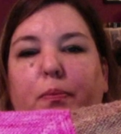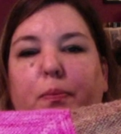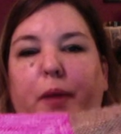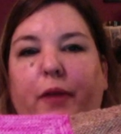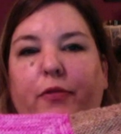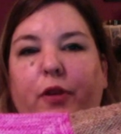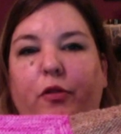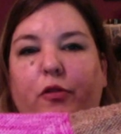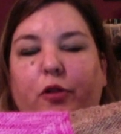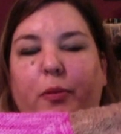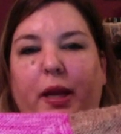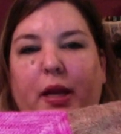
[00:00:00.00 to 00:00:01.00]
left over
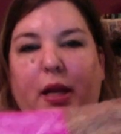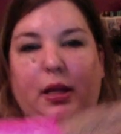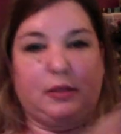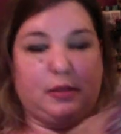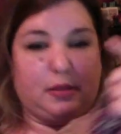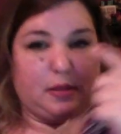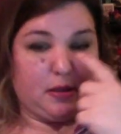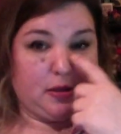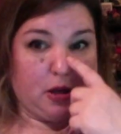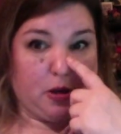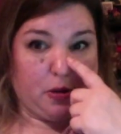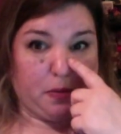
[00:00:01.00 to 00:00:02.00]
for my niece.
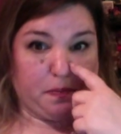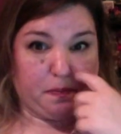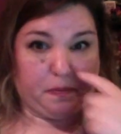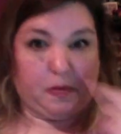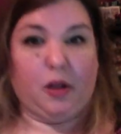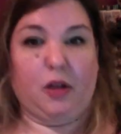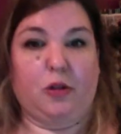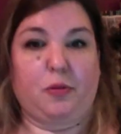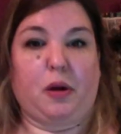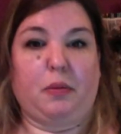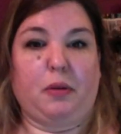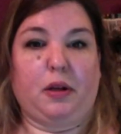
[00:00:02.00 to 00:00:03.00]
So it's
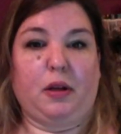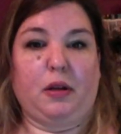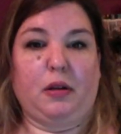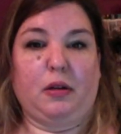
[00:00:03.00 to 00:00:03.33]
probably,